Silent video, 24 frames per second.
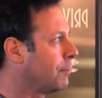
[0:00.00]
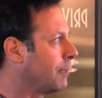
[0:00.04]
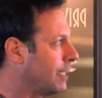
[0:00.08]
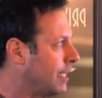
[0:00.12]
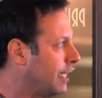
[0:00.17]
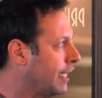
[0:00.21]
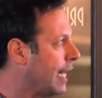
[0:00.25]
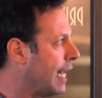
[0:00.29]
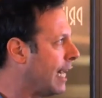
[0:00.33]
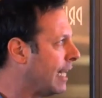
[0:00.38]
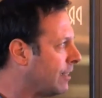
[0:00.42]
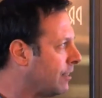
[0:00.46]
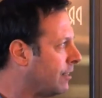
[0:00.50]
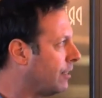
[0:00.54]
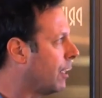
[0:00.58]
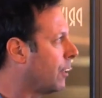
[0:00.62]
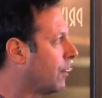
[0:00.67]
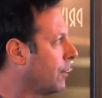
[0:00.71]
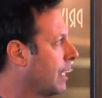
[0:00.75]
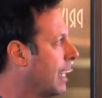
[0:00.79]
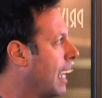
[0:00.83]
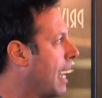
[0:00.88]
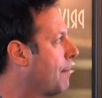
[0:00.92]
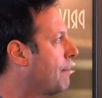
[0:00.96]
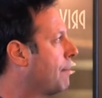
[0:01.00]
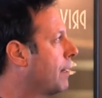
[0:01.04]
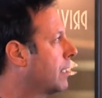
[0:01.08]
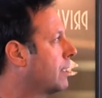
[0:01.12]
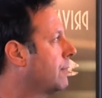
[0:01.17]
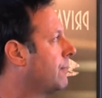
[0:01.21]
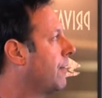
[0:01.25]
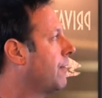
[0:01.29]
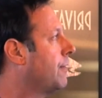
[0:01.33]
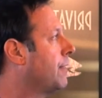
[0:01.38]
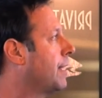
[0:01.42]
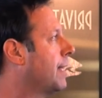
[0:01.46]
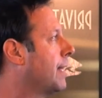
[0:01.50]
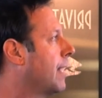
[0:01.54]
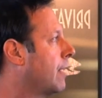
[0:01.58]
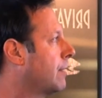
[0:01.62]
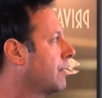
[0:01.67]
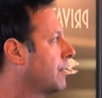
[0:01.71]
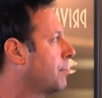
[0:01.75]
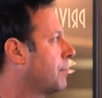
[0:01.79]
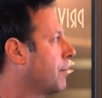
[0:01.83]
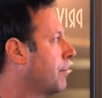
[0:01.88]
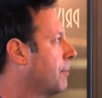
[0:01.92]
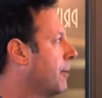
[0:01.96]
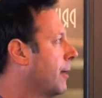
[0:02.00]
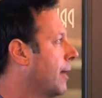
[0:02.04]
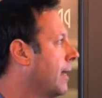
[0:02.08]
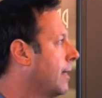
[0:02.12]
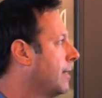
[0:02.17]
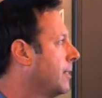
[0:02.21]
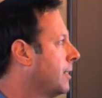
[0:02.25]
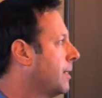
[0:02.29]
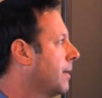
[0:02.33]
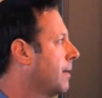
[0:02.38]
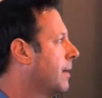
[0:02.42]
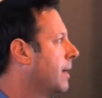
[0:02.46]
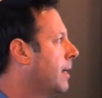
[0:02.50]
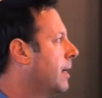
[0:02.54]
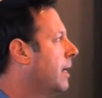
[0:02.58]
But today it's CapEx $50,000 per branch.